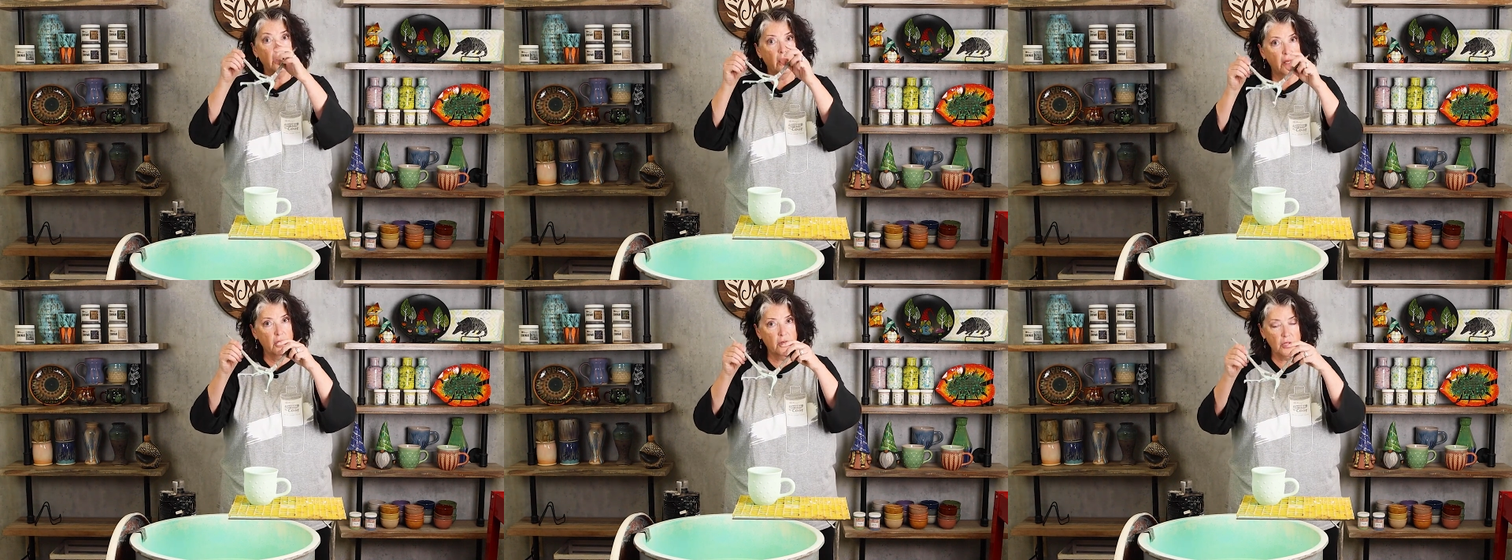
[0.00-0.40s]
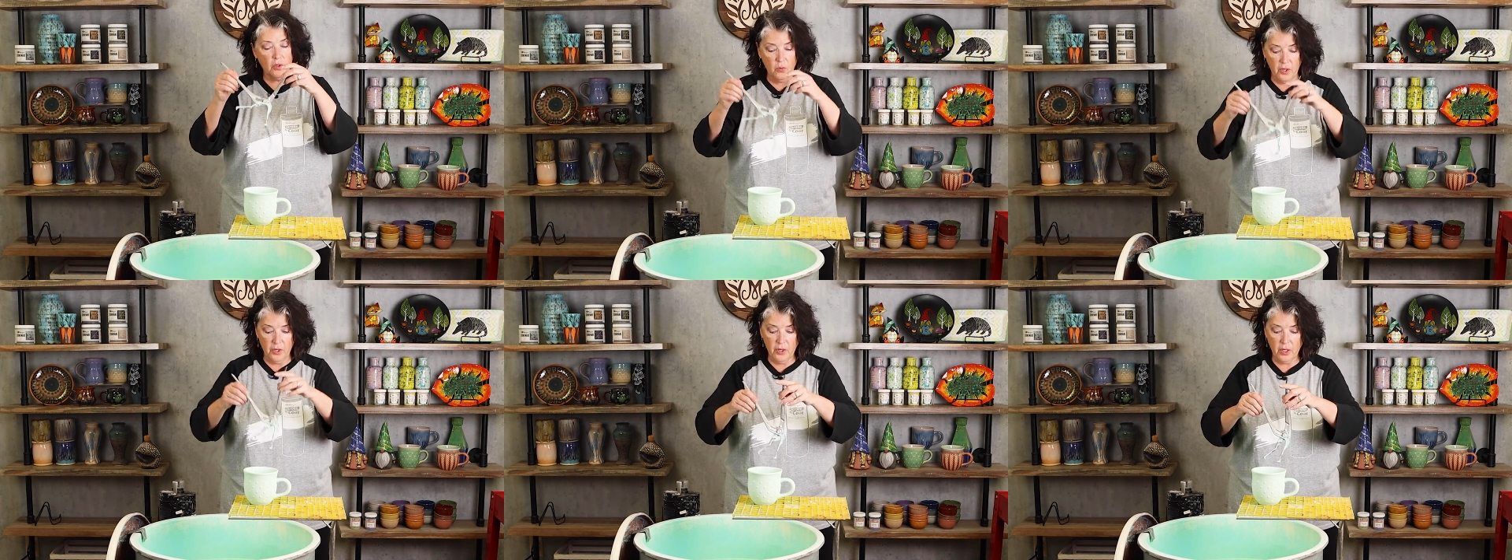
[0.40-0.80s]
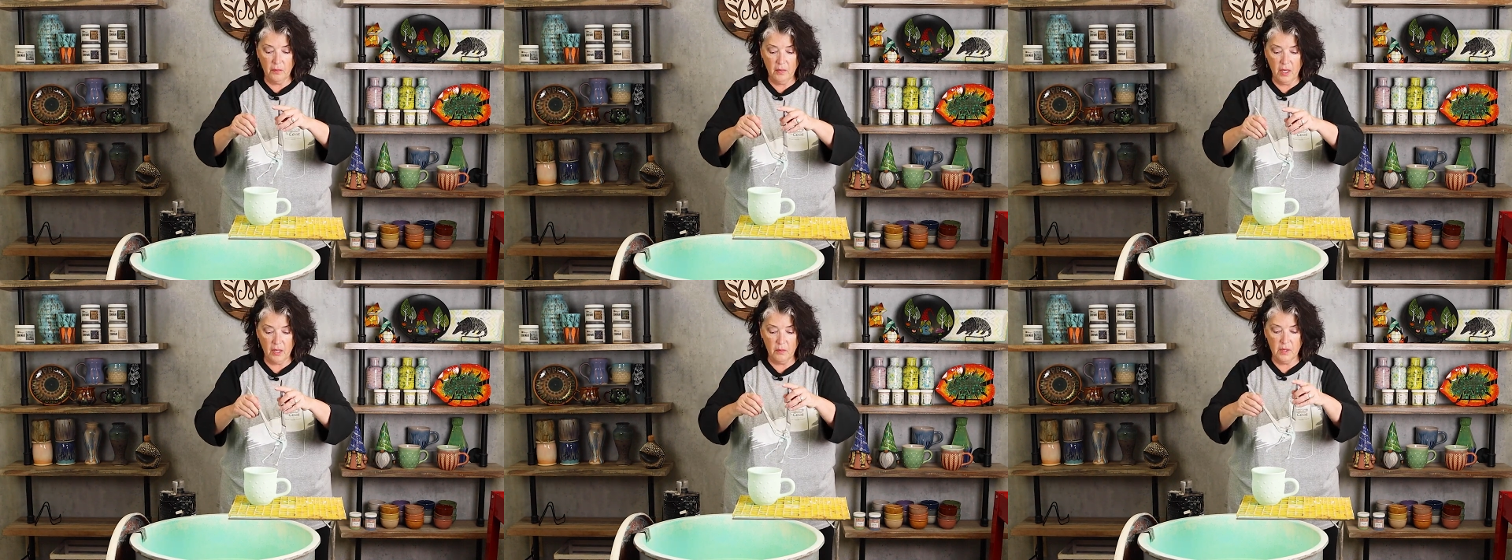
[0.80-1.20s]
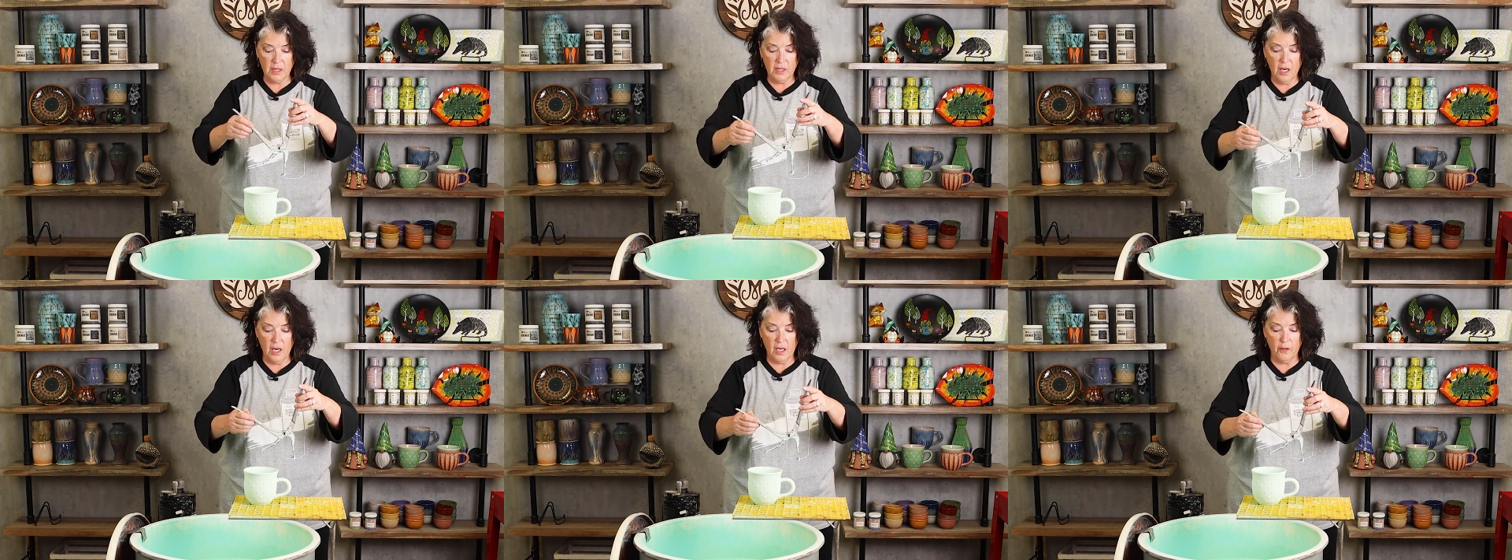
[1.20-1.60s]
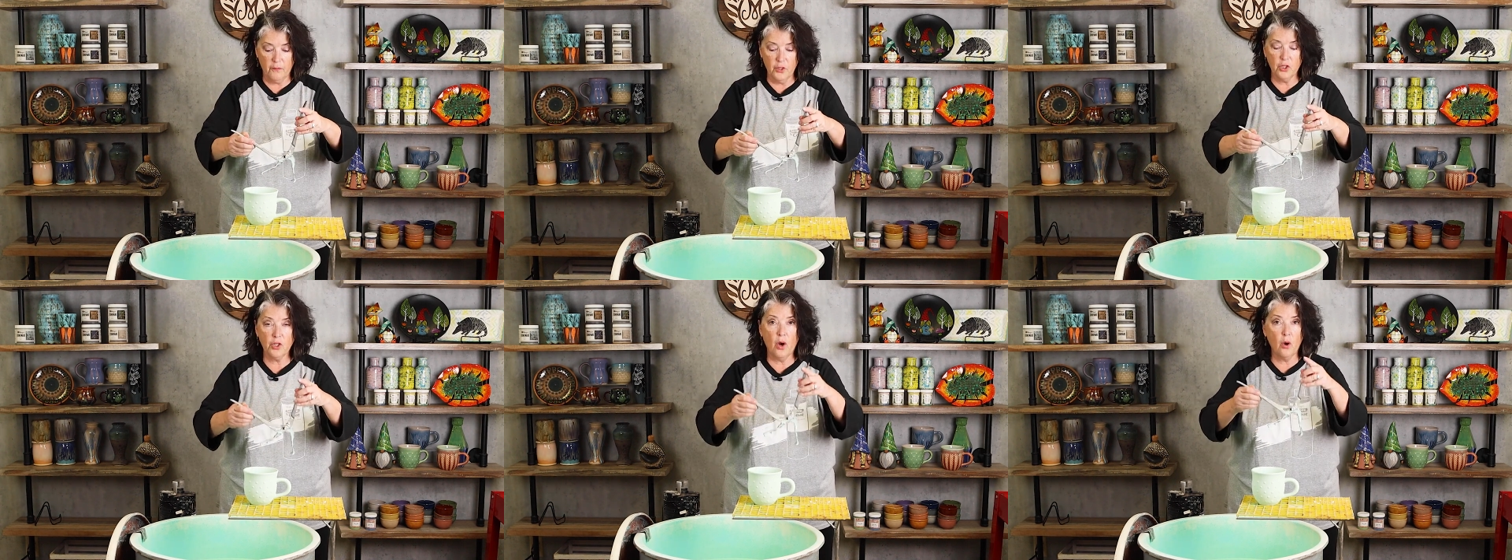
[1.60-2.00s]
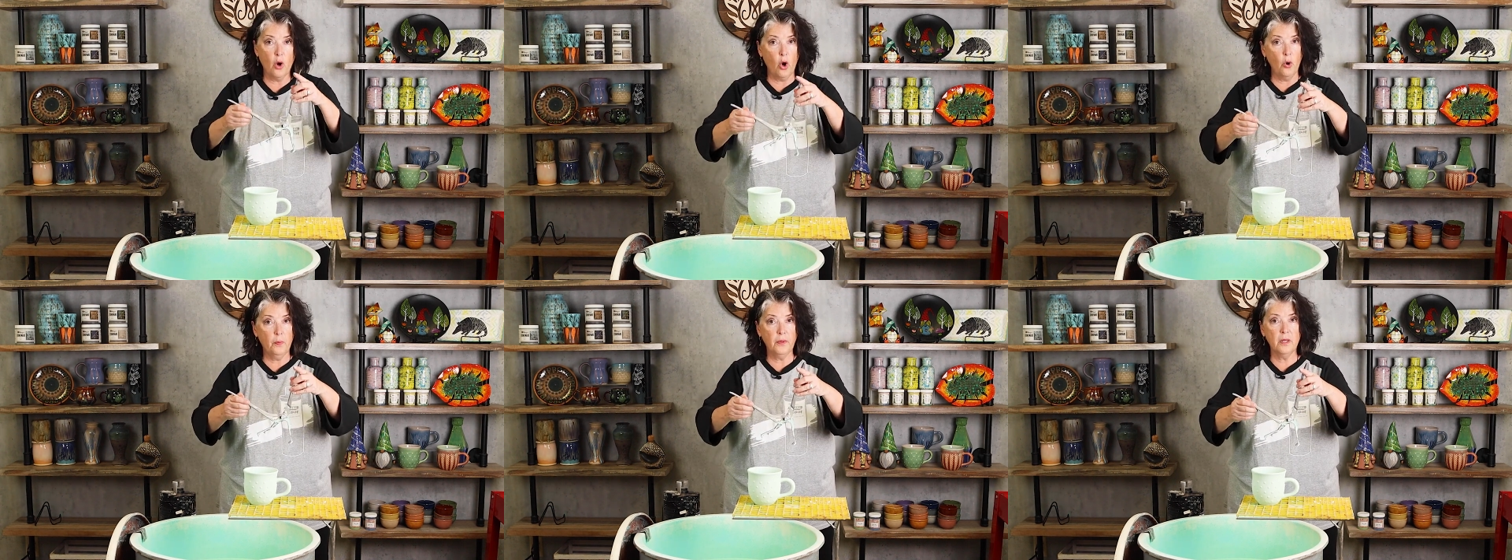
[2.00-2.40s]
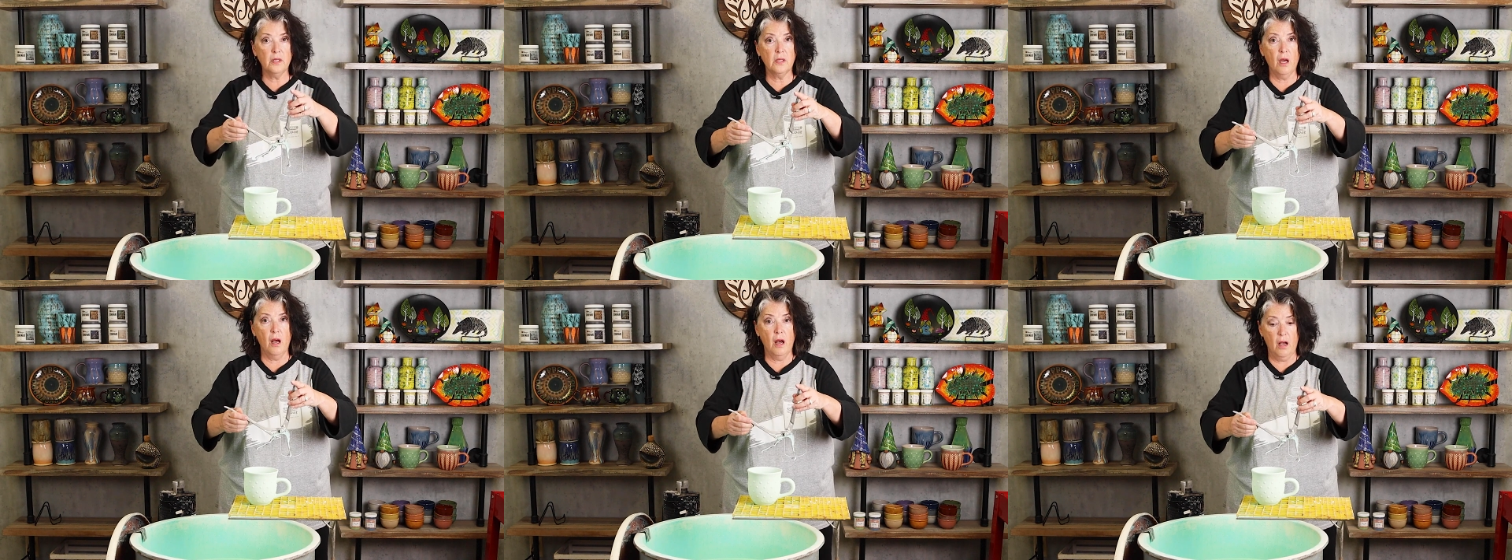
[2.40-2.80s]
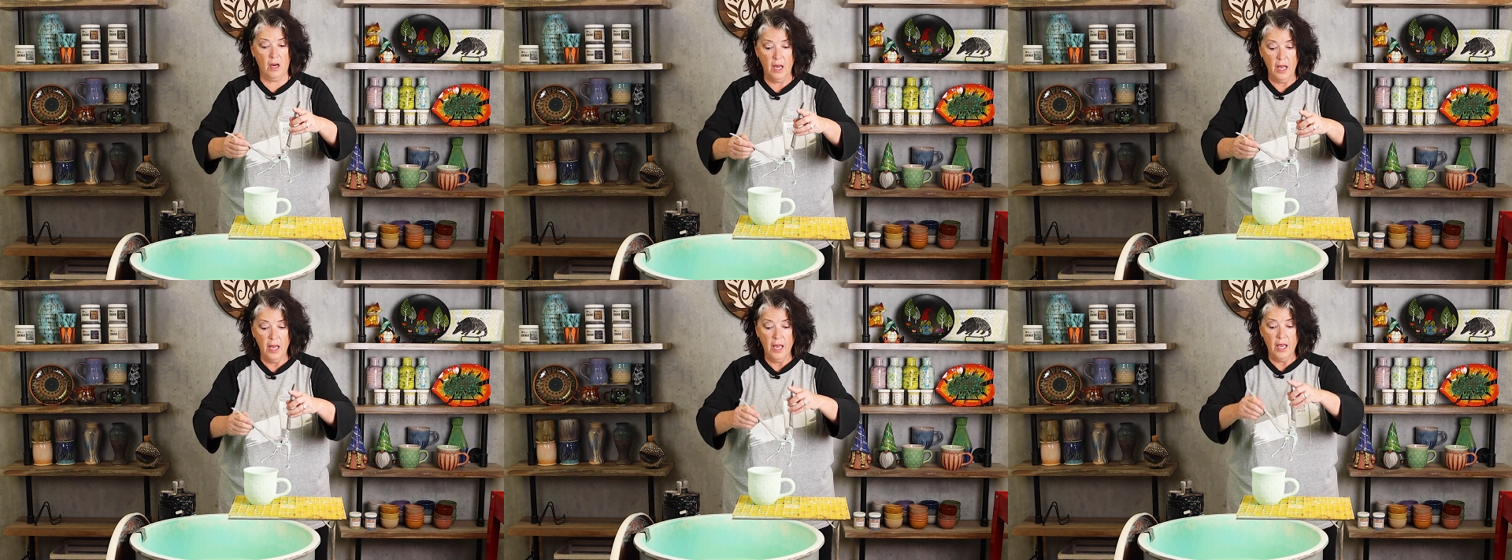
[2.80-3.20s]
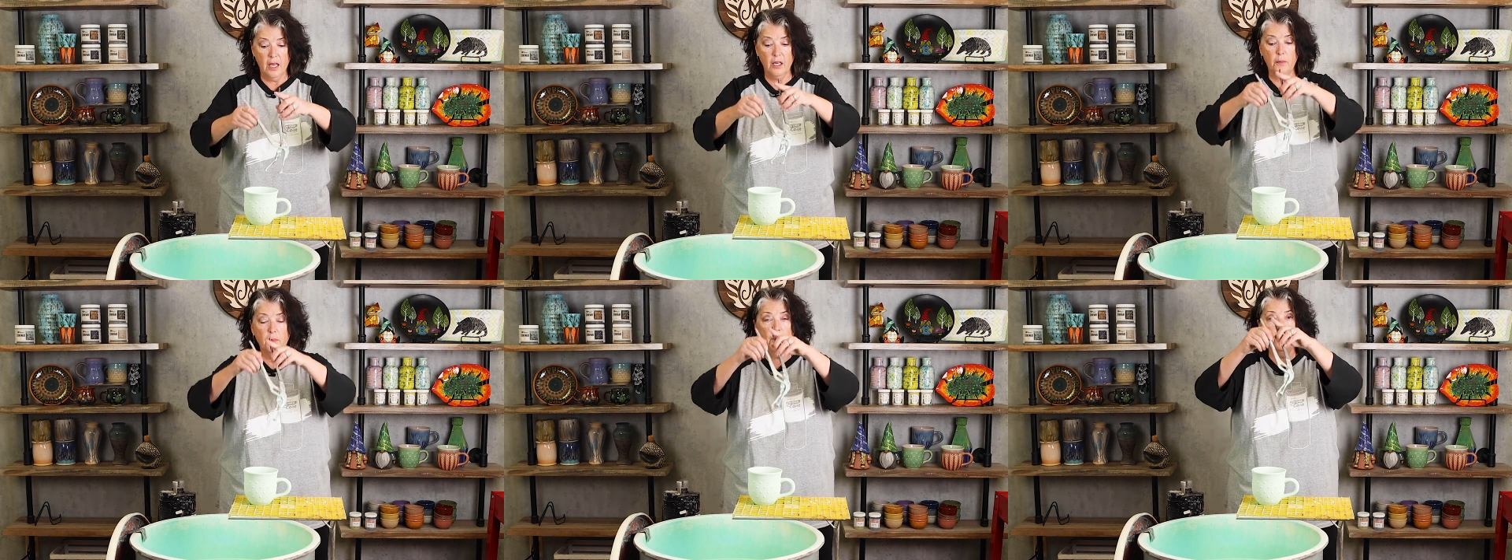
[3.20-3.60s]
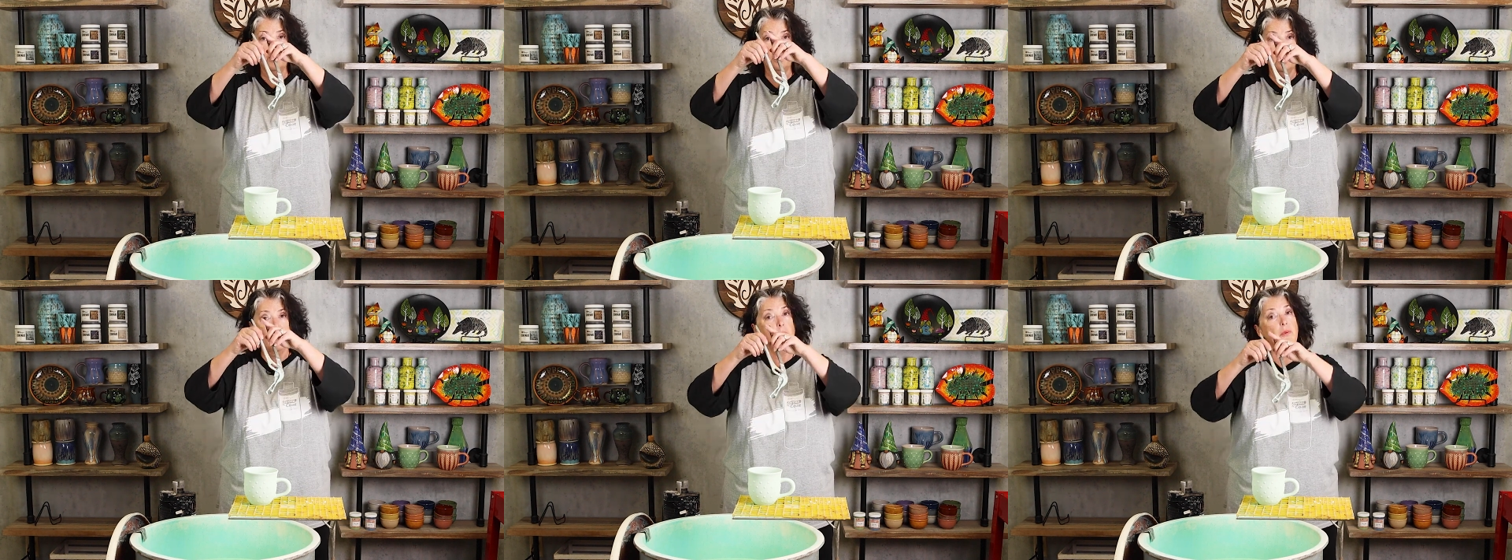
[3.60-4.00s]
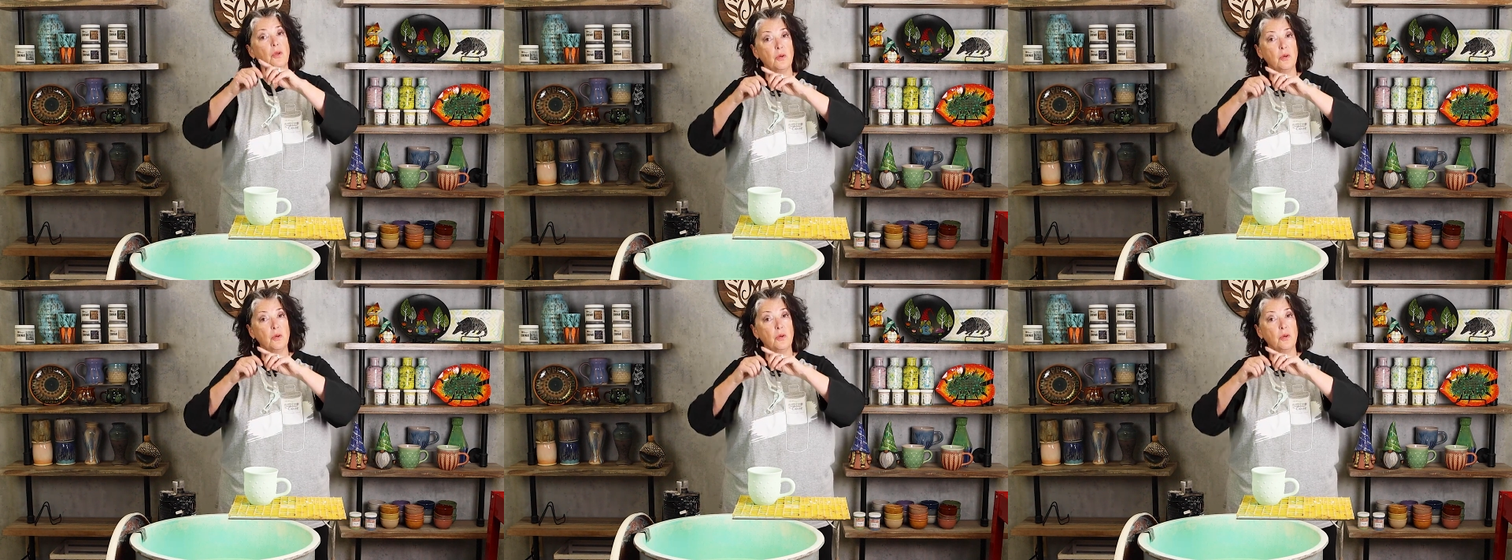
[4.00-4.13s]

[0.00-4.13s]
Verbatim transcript: Now here's where you can make a mistake. If you don't open the tong and you pull it up,